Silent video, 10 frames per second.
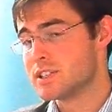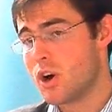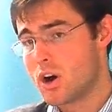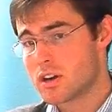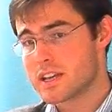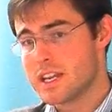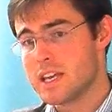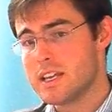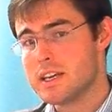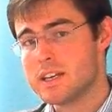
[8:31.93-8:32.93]

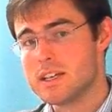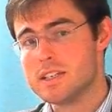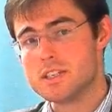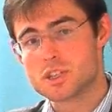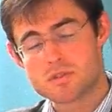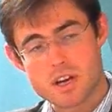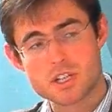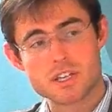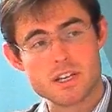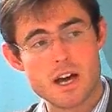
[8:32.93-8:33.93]
targeted
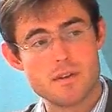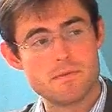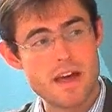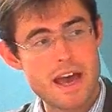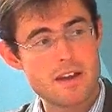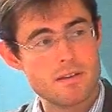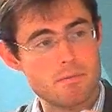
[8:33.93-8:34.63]
destruction of that